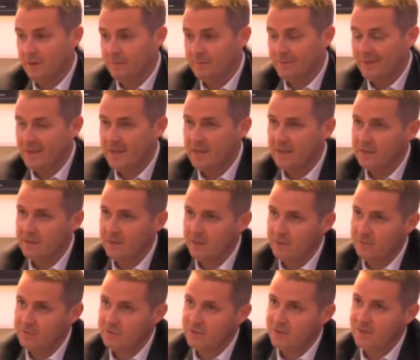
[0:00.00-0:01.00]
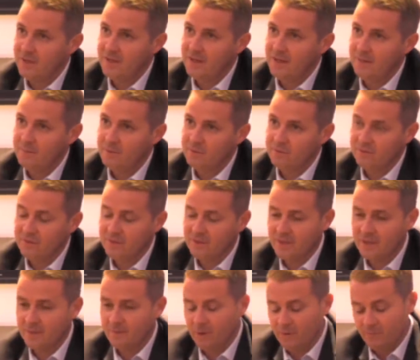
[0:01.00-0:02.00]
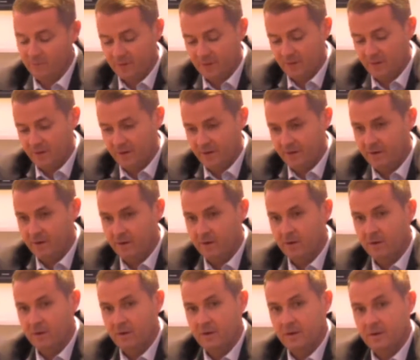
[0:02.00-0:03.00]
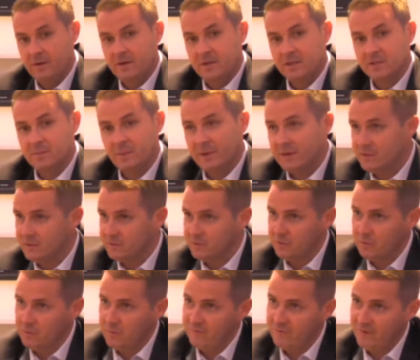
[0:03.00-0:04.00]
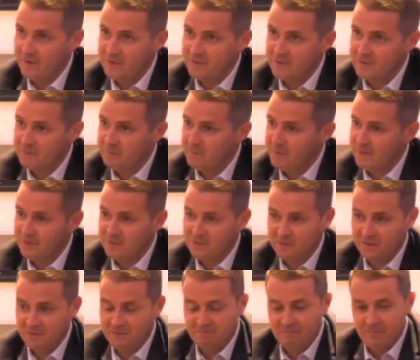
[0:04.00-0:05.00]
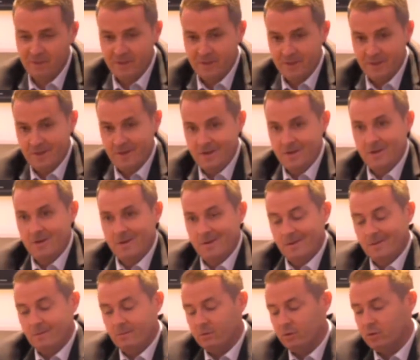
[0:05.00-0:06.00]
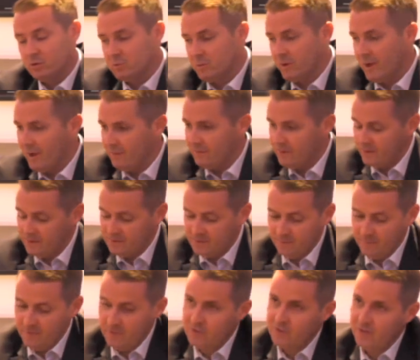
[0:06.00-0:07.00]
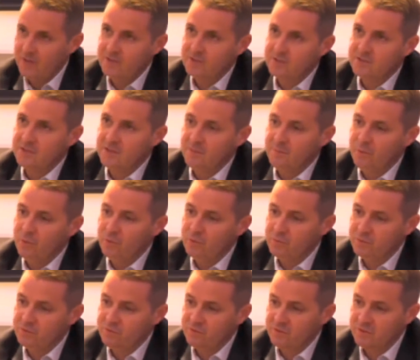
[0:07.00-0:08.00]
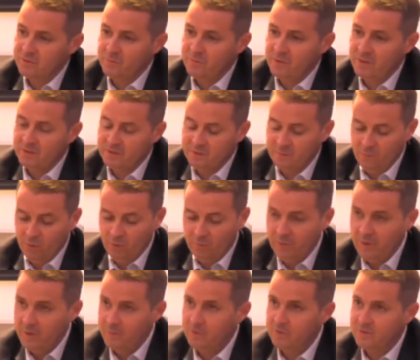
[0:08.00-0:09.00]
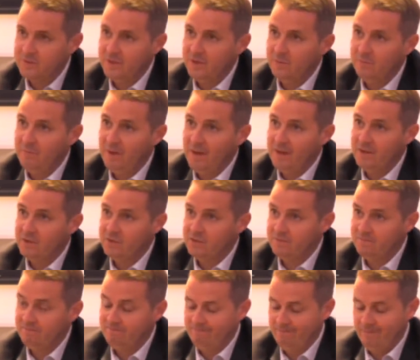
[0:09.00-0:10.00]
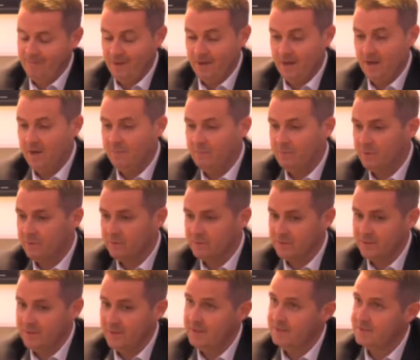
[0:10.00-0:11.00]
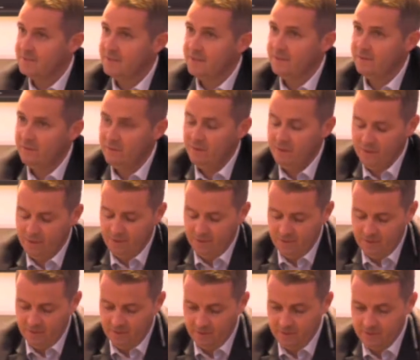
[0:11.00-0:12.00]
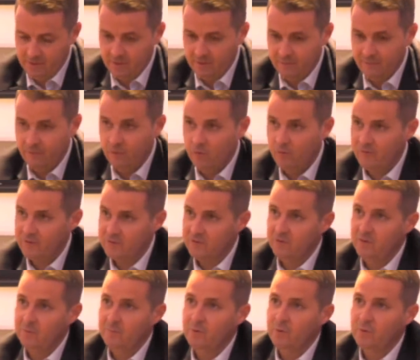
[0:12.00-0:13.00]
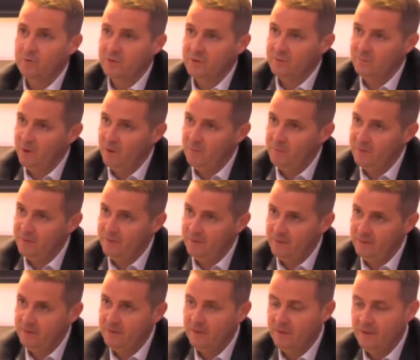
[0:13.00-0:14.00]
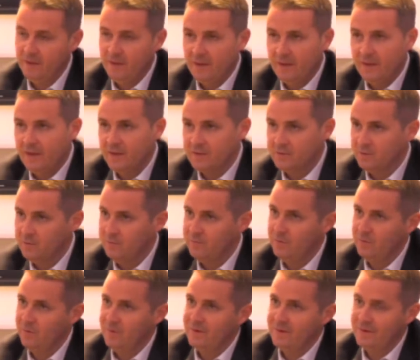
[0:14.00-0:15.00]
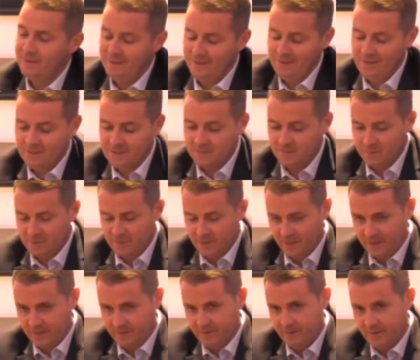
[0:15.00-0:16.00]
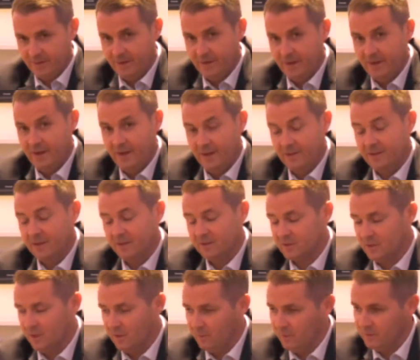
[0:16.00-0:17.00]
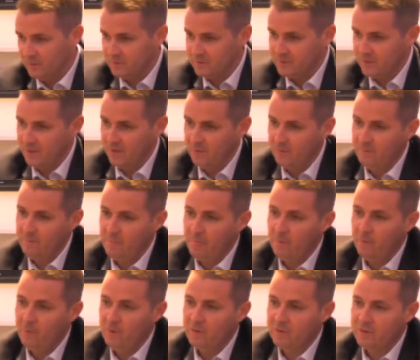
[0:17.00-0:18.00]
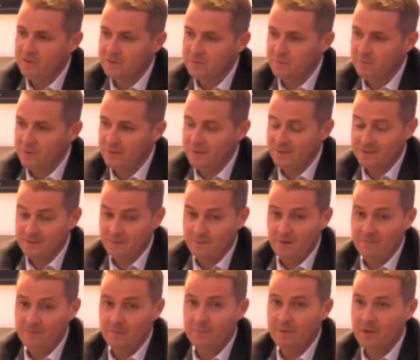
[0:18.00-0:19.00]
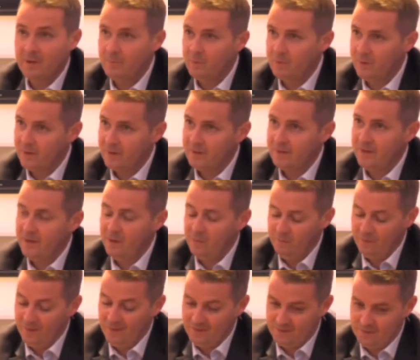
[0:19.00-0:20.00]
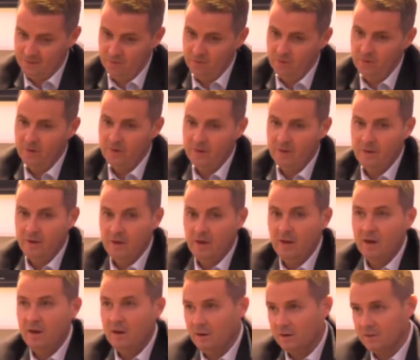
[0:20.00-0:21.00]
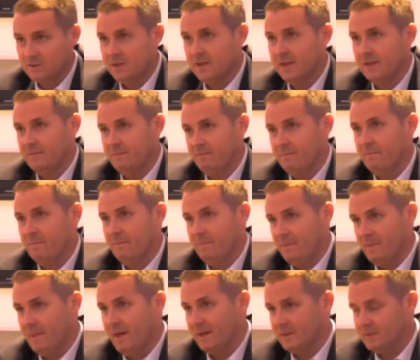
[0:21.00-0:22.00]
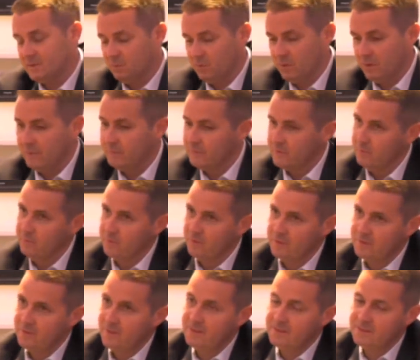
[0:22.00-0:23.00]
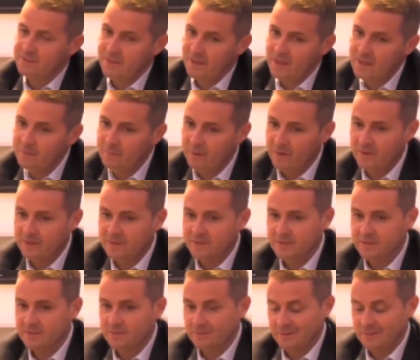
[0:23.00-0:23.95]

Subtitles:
I'm key in negotiating them and trying to get them over the line, speaking to new investors, because we have had so many changes in the board, we're trying to bring in some more people to help manage the club, because it needs it. There's only 4 of us on the board at the moment, and there's an awful lot that needs to be done and does go on, so we're looking to bring in some other people that can help with that. So largely that's what I'm doing on a day-to-day basis.